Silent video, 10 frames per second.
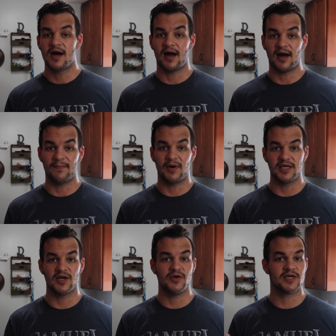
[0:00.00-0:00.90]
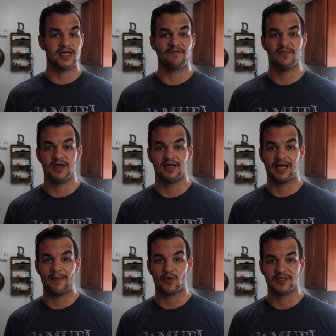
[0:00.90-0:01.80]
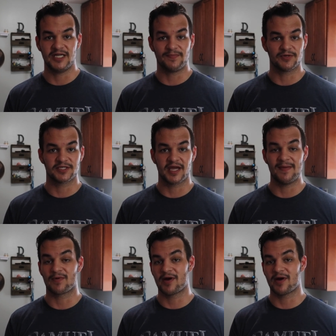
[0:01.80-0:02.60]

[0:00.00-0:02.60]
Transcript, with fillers: Um, but you know, you can definitely be in a lot more deeper state.